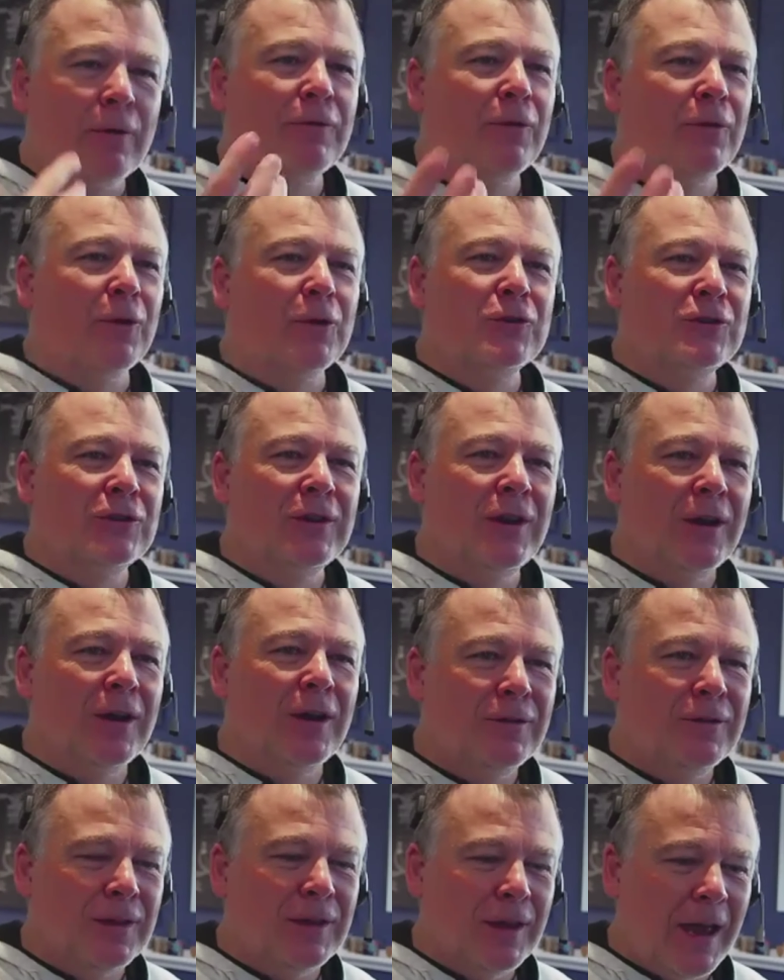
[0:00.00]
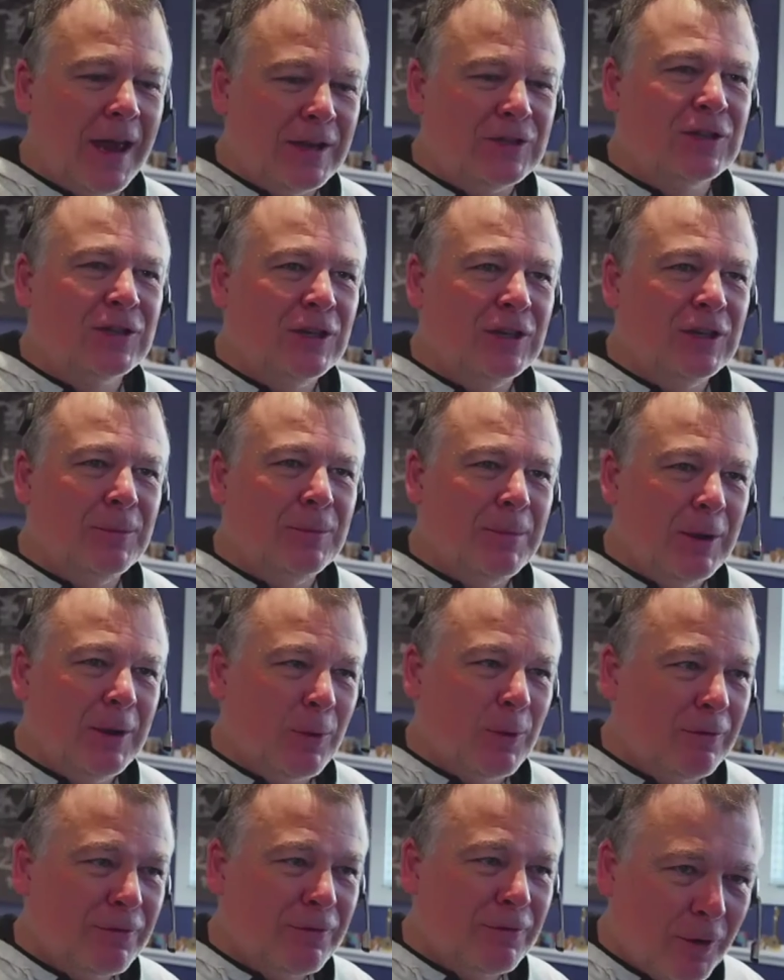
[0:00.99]
version of the HTTP
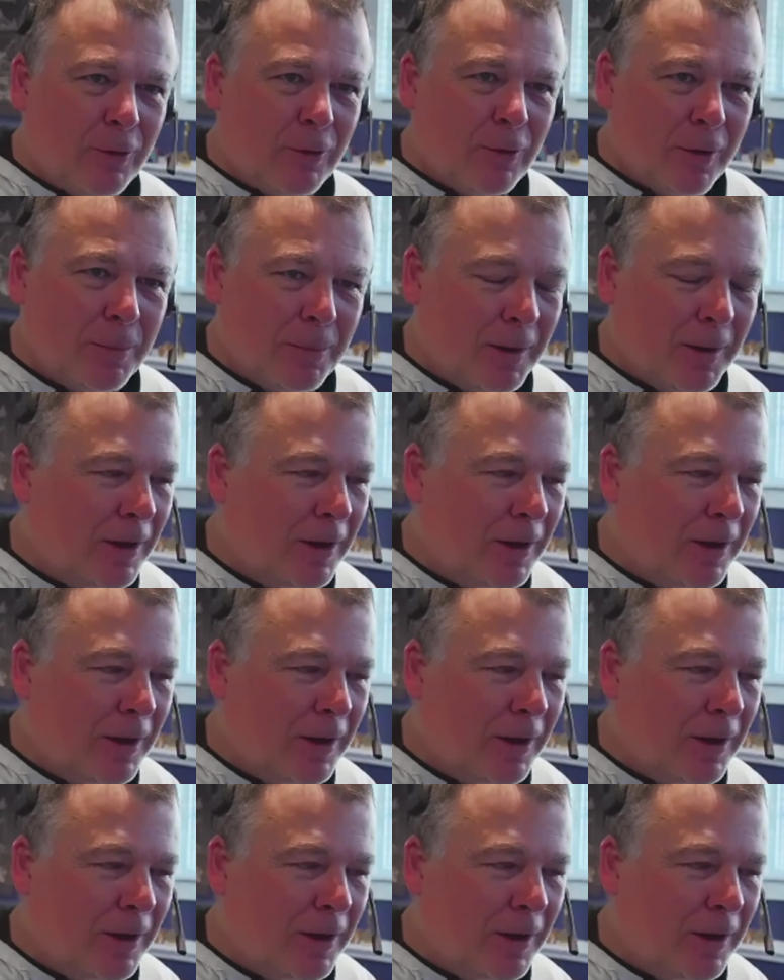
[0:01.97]
referrer